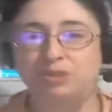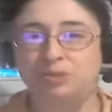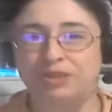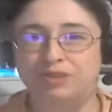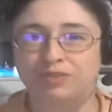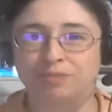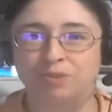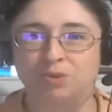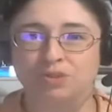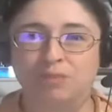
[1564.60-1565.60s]
do I use for the
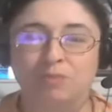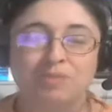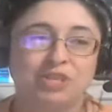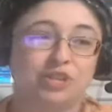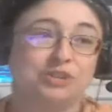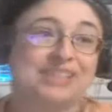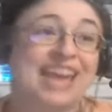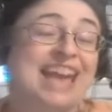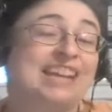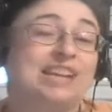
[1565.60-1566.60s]
mold and what materials
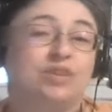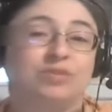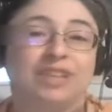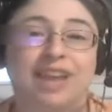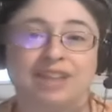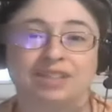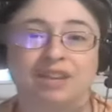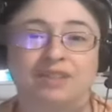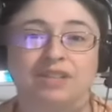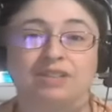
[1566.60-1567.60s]
can I use to cast
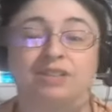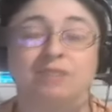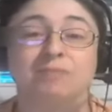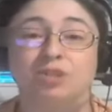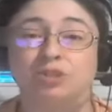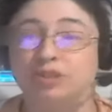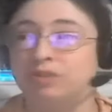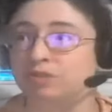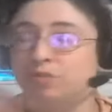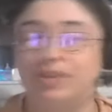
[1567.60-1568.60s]
out of it? Because some
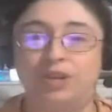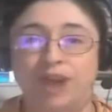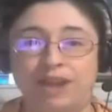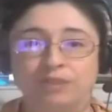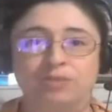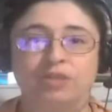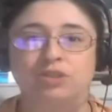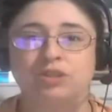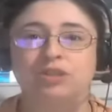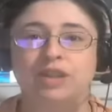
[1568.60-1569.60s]
materials will interact with each
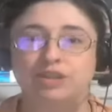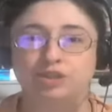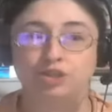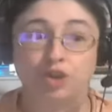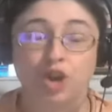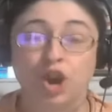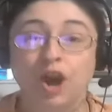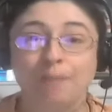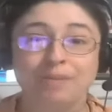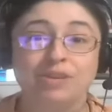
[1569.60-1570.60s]
other and should
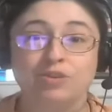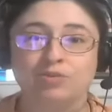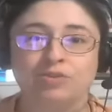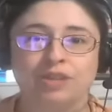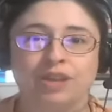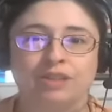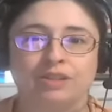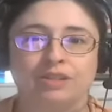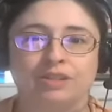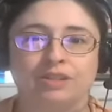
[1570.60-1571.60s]
not be used
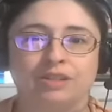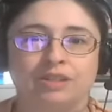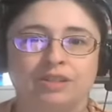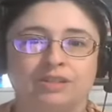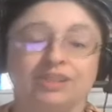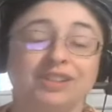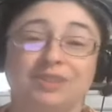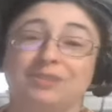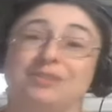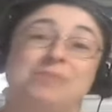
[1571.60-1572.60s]
together.
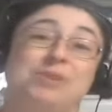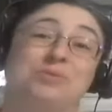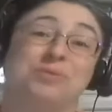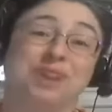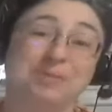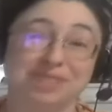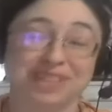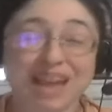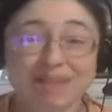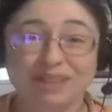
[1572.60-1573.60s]
Silicone can be used with
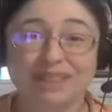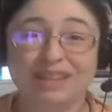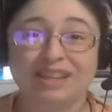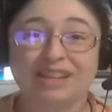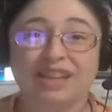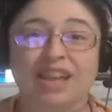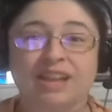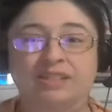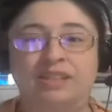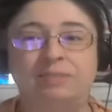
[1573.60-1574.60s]
almost everything
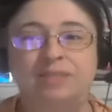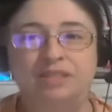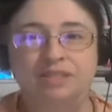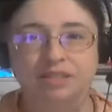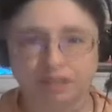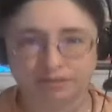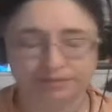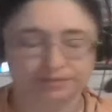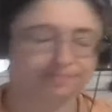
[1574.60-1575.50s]
except itself.